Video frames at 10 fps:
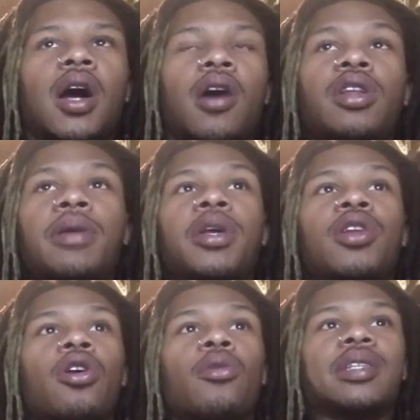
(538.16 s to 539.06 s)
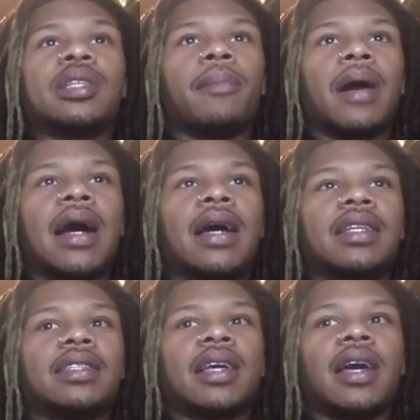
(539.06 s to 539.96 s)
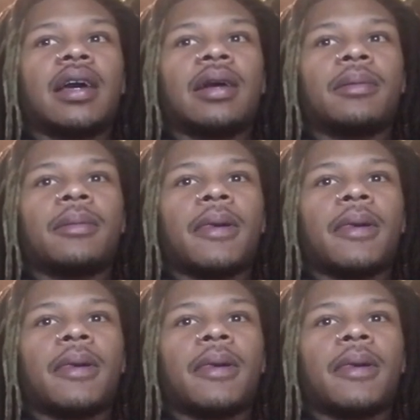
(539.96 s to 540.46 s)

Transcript: I don't even be knowing what to buy in this game.